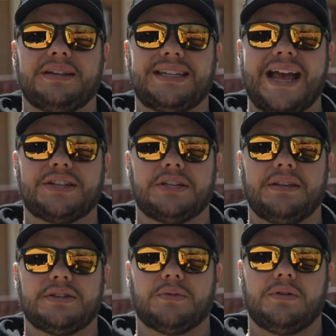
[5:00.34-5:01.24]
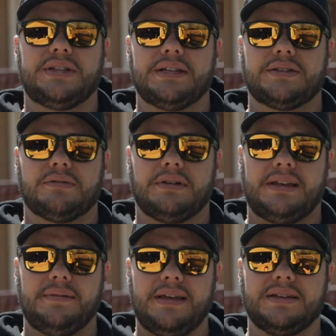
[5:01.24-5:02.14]
attaching this
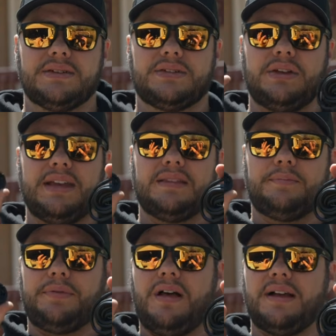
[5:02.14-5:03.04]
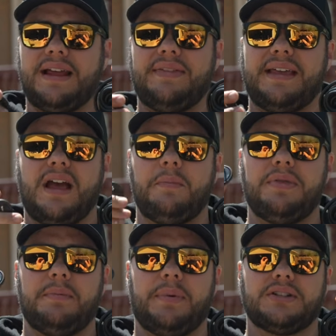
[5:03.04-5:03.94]
rotisserie is to get the plug. Now they come
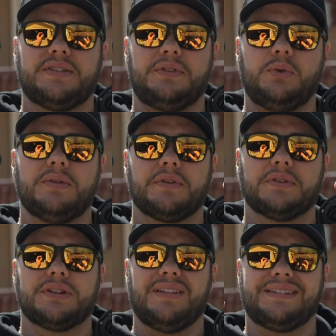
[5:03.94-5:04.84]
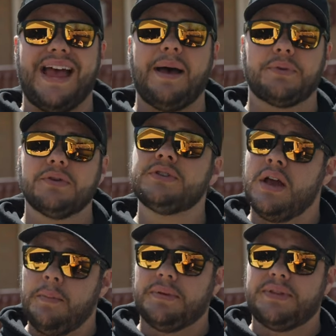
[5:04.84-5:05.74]
with a bunch of universal adapters,
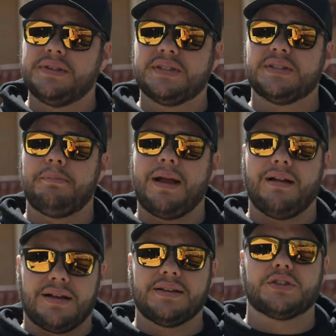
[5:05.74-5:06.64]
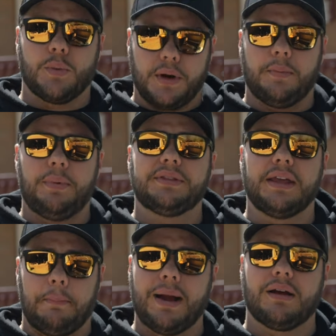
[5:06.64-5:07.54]
but this is America, so we're gonna put
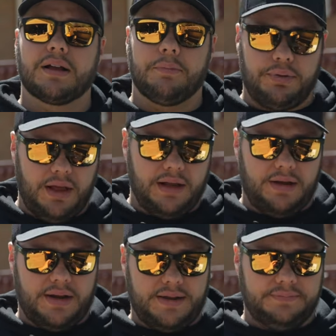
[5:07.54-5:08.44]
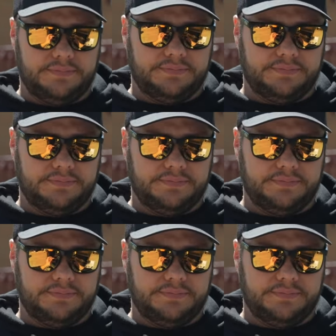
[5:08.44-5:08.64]
the America plug on it.